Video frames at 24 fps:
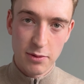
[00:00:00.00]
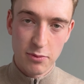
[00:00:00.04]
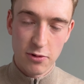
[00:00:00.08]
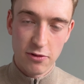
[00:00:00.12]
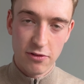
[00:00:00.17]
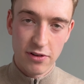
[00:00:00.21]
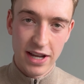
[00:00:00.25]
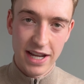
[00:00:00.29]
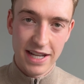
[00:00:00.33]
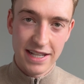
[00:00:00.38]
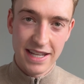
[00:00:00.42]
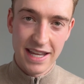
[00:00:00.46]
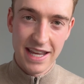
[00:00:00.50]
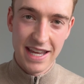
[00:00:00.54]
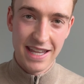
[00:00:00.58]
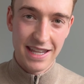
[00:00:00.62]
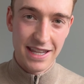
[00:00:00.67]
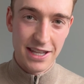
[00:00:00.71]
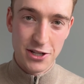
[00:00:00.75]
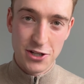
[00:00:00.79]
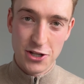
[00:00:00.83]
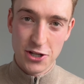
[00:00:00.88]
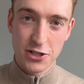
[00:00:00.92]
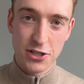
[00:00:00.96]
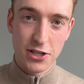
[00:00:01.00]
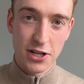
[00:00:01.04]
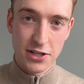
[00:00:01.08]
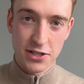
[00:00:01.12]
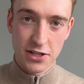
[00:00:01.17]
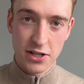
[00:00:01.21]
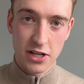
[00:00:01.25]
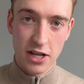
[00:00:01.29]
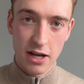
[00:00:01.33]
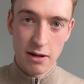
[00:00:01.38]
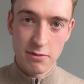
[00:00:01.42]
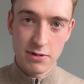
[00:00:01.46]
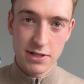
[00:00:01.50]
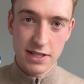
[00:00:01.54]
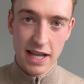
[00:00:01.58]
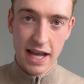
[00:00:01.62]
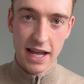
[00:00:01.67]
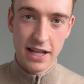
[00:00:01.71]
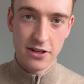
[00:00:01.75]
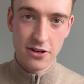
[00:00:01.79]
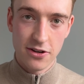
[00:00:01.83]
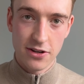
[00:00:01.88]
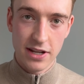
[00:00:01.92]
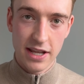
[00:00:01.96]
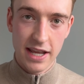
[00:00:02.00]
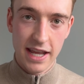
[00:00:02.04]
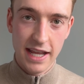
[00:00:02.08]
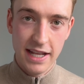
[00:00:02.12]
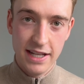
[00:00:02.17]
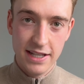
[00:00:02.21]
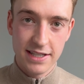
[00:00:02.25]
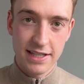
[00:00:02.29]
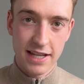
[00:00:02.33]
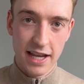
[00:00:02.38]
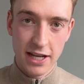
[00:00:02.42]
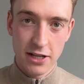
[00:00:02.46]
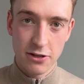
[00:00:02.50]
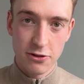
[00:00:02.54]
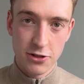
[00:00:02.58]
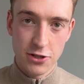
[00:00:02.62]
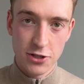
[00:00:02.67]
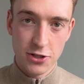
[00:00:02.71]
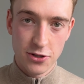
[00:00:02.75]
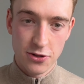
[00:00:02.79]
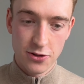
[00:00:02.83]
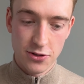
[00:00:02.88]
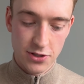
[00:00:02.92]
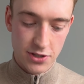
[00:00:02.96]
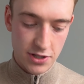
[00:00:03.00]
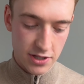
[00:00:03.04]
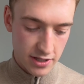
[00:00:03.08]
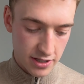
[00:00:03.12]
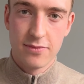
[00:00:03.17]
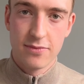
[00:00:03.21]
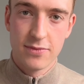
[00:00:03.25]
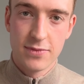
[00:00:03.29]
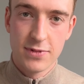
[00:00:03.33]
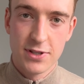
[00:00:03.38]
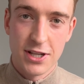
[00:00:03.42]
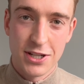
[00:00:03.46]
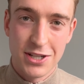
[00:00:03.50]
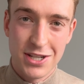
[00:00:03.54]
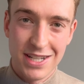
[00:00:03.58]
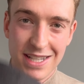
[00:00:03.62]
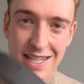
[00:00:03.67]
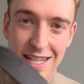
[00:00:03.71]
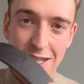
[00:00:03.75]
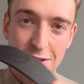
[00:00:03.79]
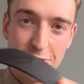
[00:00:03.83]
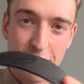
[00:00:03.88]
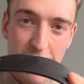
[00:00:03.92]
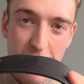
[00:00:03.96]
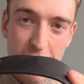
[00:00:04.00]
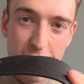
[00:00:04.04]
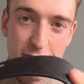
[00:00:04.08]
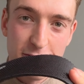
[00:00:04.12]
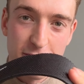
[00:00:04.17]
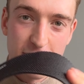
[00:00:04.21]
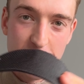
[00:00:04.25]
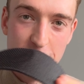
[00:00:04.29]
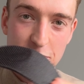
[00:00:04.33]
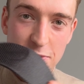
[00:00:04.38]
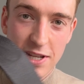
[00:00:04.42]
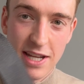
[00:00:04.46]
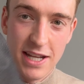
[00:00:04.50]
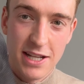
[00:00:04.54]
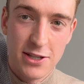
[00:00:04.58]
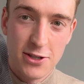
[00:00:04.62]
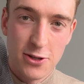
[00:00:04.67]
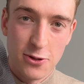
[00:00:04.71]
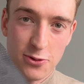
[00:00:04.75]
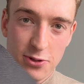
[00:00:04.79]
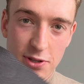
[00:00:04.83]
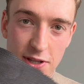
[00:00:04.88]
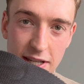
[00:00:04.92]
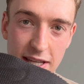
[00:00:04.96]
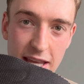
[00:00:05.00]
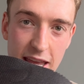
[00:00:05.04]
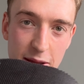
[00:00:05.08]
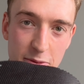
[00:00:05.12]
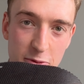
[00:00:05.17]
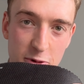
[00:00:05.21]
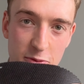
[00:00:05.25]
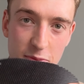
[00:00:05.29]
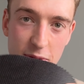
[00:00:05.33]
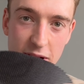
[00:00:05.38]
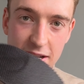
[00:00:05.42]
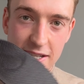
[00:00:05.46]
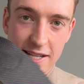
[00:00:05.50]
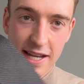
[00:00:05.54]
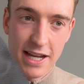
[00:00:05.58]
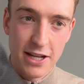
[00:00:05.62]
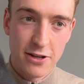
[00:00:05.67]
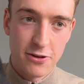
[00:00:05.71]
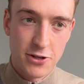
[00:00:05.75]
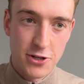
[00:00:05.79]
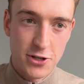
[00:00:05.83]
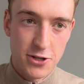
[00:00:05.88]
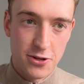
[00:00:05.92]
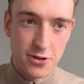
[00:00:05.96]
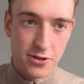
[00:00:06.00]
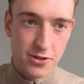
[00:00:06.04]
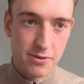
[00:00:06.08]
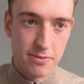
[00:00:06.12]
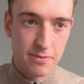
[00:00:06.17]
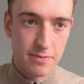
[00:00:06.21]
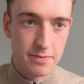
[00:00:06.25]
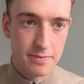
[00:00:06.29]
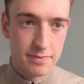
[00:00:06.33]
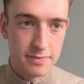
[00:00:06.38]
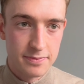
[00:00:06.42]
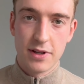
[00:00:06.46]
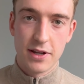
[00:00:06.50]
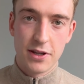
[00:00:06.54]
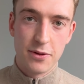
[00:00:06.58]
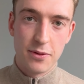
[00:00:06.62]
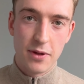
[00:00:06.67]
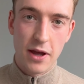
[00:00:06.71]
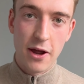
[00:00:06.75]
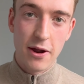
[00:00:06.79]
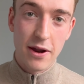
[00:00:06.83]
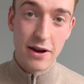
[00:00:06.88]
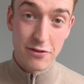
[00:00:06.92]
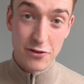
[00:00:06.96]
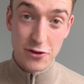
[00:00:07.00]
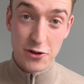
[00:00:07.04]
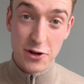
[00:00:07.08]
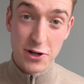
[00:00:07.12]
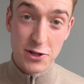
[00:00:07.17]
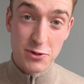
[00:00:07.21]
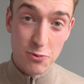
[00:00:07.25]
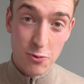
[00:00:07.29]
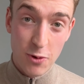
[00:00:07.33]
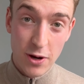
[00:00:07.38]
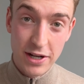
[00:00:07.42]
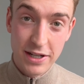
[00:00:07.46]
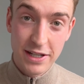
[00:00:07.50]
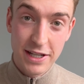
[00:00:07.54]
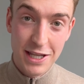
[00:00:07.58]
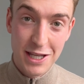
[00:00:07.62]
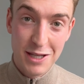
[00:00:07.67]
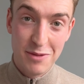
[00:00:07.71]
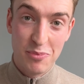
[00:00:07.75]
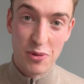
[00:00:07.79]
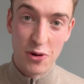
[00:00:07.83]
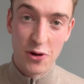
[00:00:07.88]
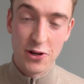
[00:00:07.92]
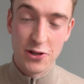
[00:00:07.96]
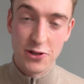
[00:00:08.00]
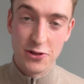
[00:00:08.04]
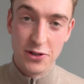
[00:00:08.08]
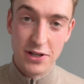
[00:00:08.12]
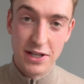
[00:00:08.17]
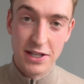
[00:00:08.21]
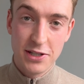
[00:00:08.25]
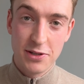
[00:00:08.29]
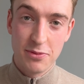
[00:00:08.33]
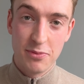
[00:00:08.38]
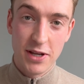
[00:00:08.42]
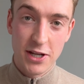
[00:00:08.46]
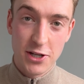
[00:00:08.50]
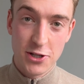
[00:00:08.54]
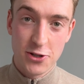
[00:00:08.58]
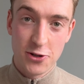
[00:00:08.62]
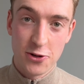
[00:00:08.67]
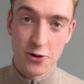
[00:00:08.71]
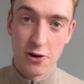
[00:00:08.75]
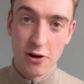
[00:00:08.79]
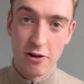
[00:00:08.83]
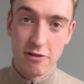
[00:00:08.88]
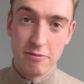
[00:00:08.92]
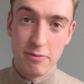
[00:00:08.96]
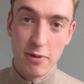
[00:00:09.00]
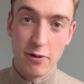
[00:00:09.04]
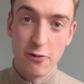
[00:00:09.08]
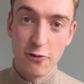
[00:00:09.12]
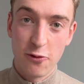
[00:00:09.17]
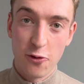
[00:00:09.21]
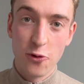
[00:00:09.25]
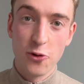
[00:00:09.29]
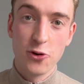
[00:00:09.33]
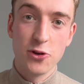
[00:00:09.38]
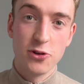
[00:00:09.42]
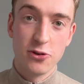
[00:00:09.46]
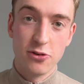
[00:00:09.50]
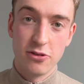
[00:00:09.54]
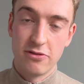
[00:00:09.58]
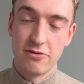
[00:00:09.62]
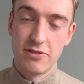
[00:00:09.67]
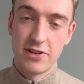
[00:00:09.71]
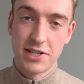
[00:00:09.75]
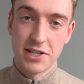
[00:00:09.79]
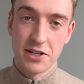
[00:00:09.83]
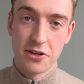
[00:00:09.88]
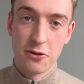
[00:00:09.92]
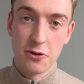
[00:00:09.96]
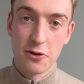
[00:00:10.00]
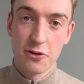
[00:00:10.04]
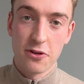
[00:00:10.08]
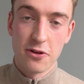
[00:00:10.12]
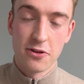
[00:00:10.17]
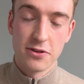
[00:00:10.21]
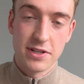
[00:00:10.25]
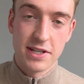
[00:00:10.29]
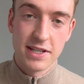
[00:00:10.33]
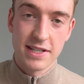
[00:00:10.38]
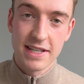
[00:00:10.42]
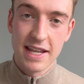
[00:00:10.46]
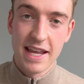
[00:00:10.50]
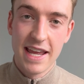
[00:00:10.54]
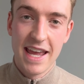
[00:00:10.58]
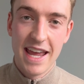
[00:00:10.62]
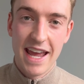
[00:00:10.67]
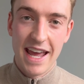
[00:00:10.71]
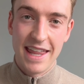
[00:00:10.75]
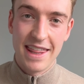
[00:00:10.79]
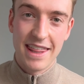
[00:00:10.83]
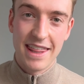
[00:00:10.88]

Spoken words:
provide that just doesn't come standard in cycling shoes, such as these very flimsy insoles that came with my cycling shoes. However, there is one key point you need to make sure of before you go and visit an orthotist, and